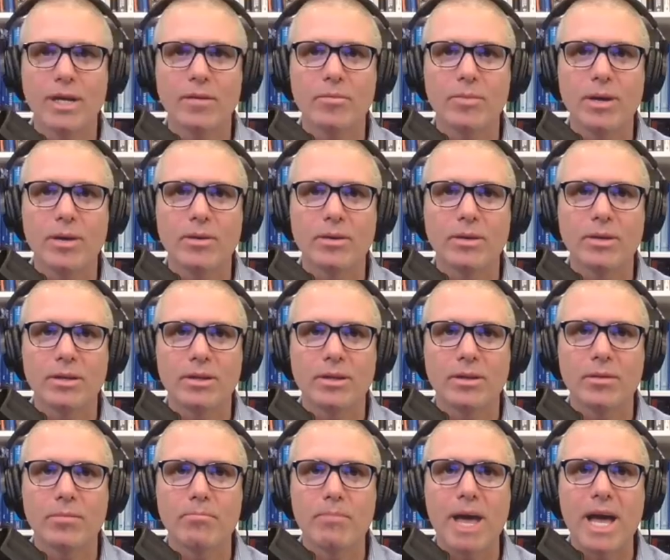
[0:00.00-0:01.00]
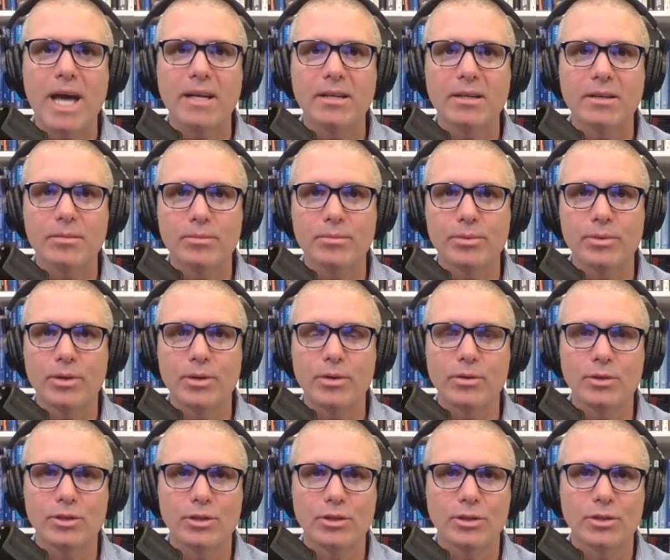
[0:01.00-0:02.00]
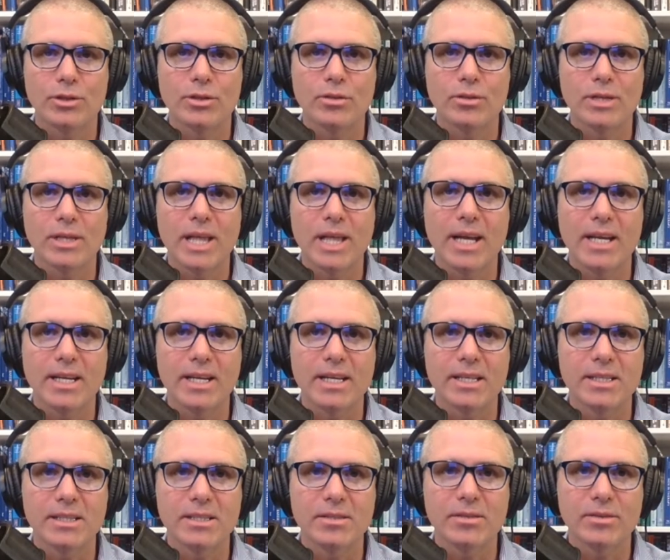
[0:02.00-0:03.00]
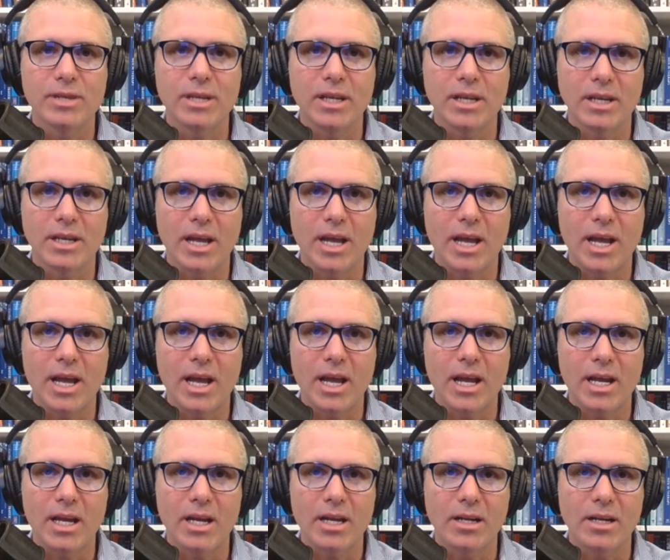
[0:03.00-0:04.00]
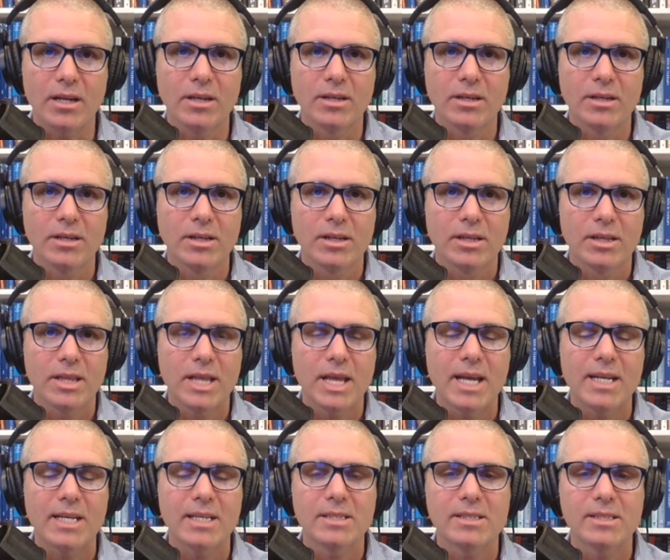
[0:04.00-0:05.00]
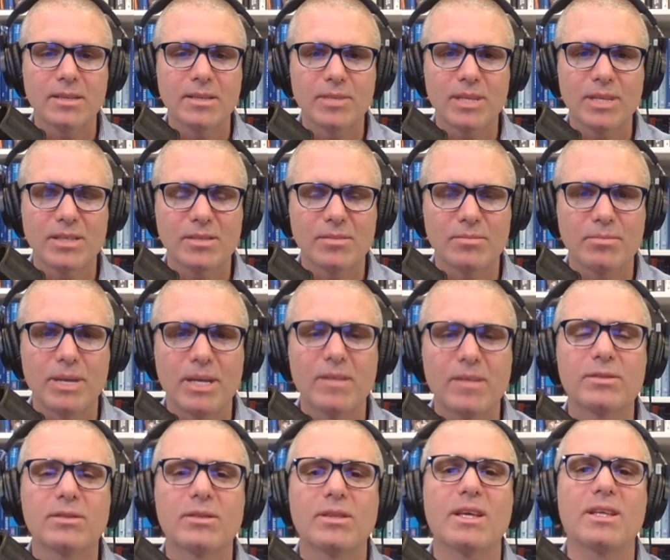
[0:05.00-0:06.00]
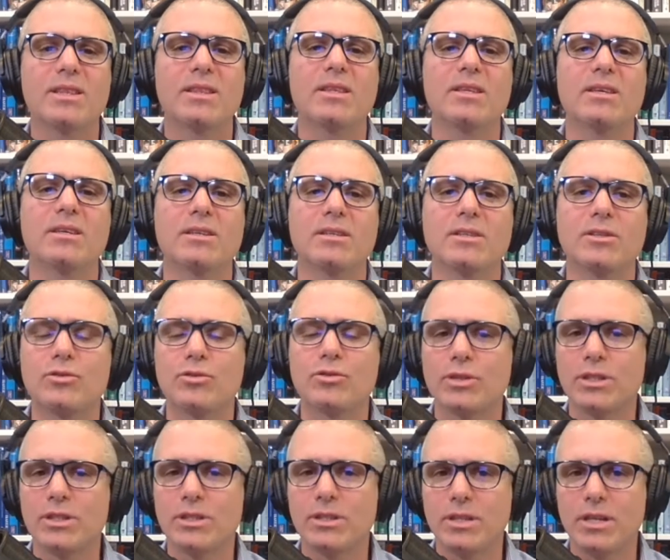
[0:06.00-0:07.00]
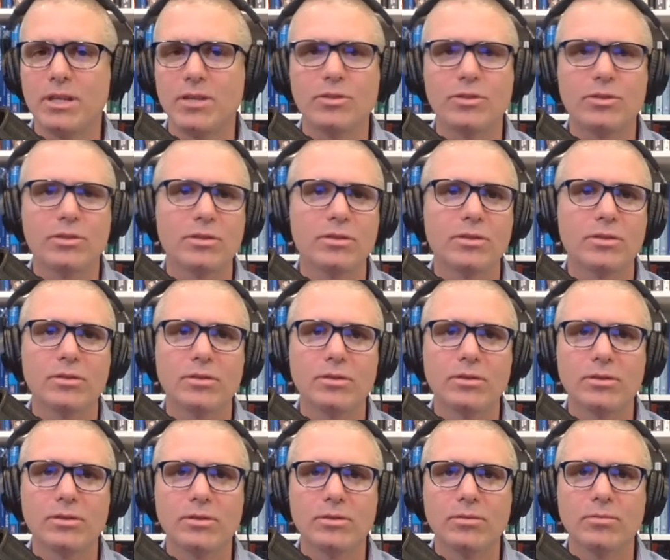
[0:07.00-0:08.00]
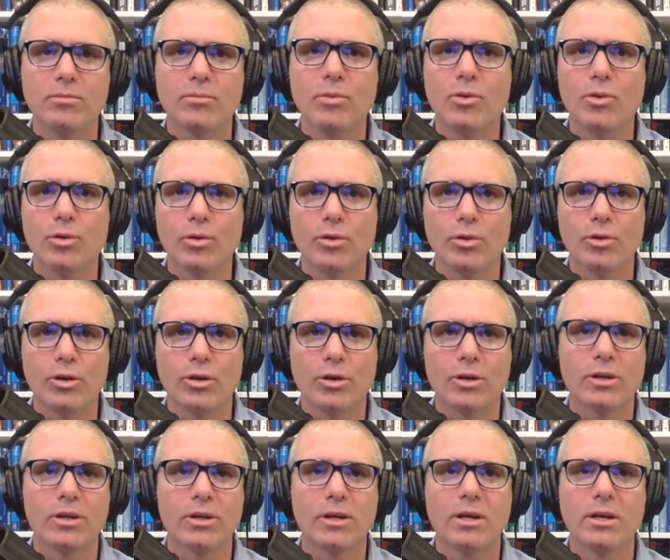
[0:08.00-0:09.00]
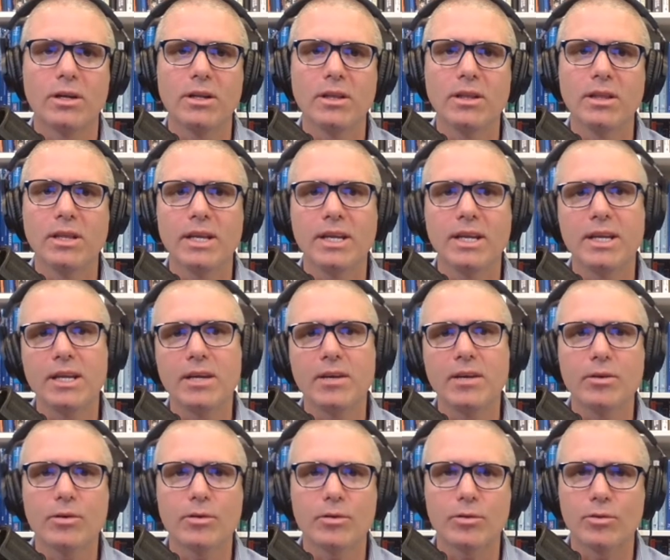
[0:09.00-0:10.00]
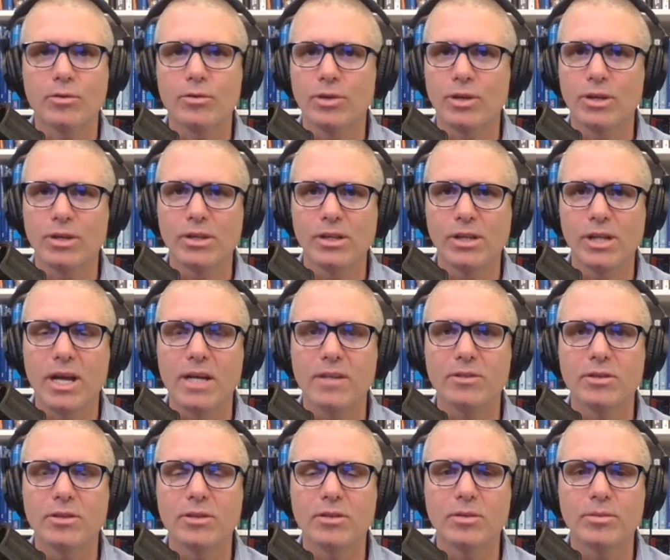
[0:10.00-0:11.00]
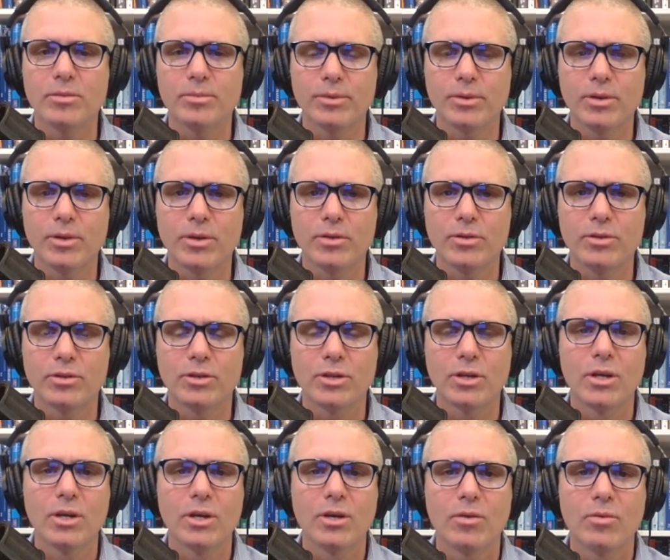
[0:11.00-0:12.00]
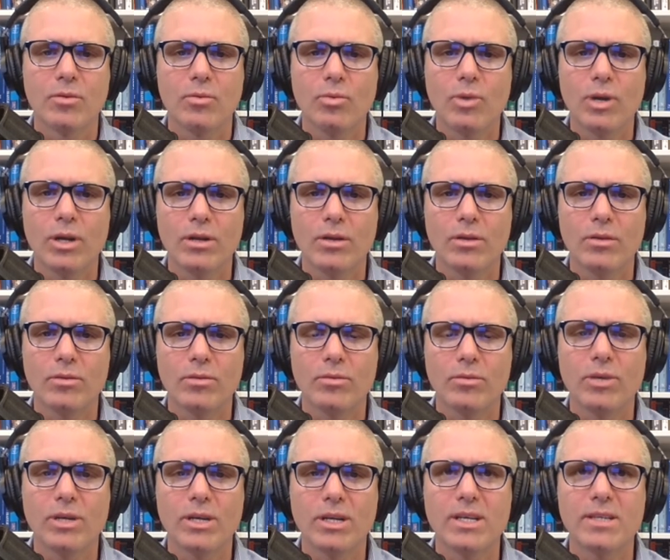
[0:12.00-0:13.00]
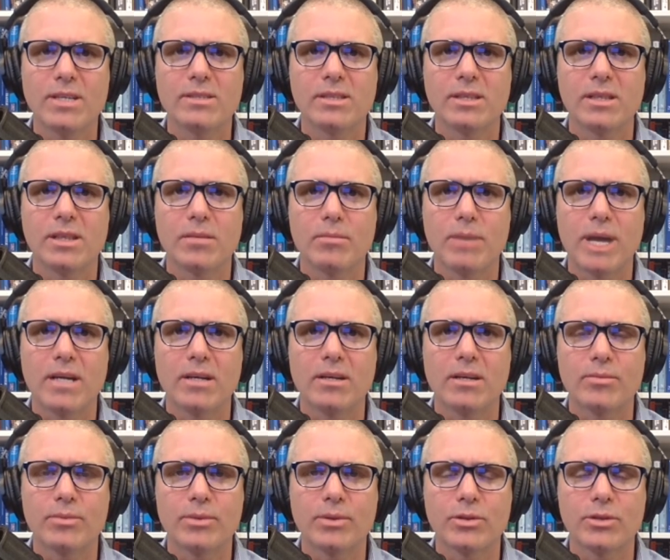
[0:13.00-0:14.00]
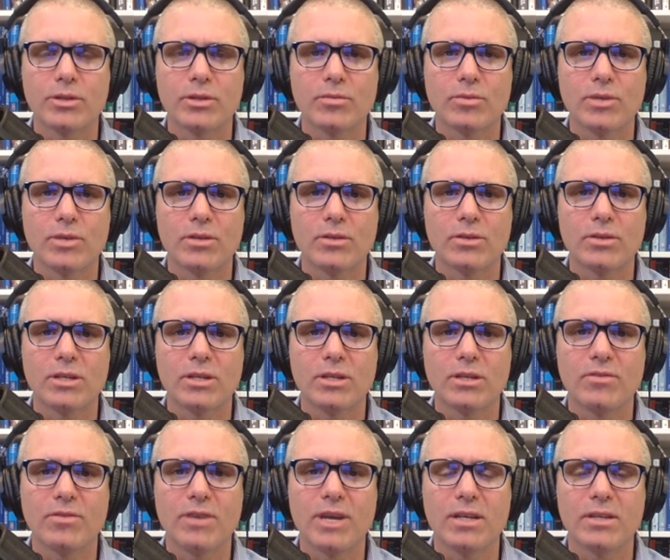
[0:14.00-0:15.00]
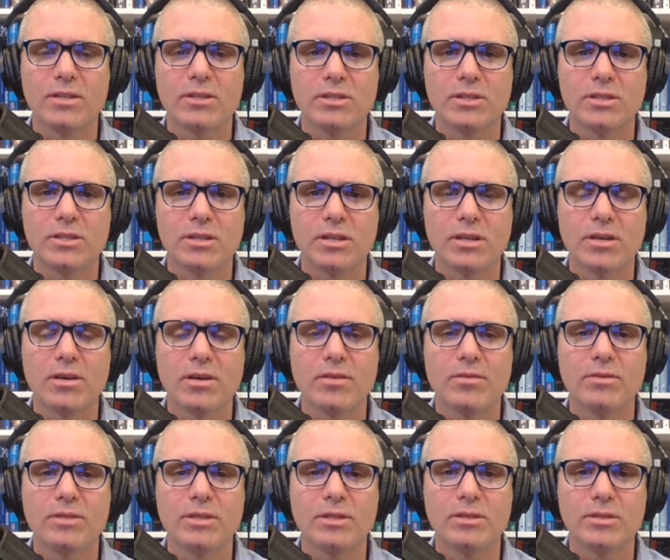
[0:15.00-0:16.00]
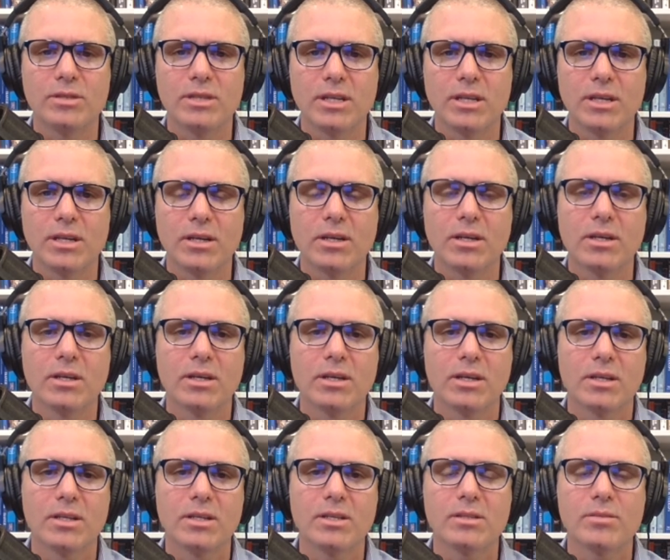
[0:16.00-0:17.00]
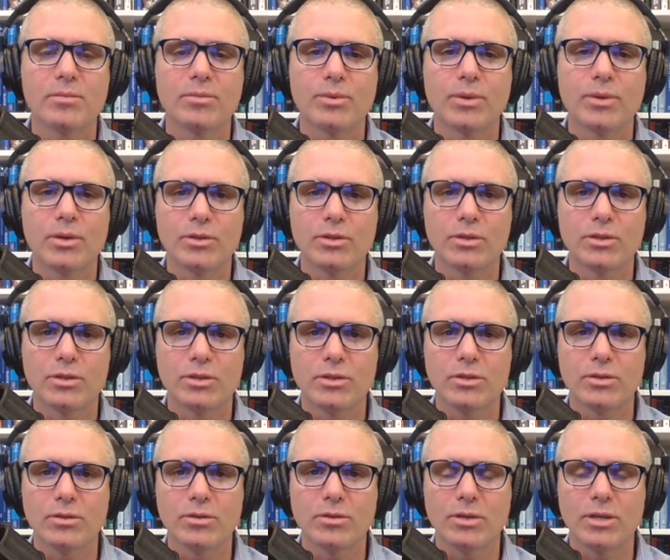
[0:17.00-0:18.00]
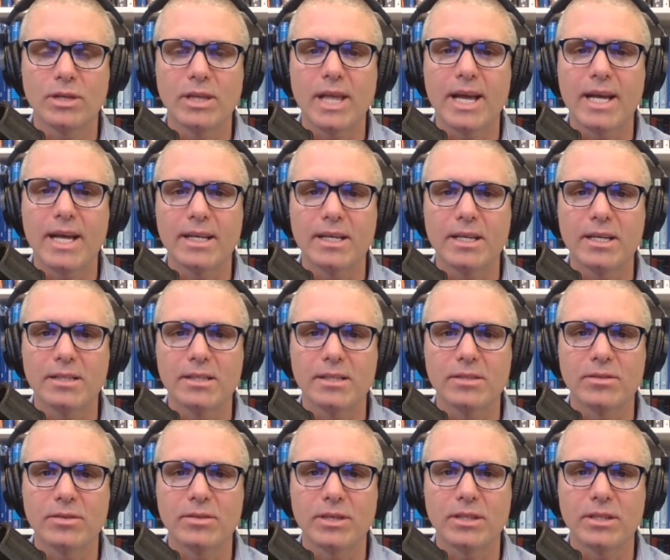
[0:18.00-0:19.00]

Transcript: about a thematic approach to client history and that it's sometimes better than the traditional, more a linear or chronological approach. What what is a thematic approach, and what are the advantages of using this approach to client history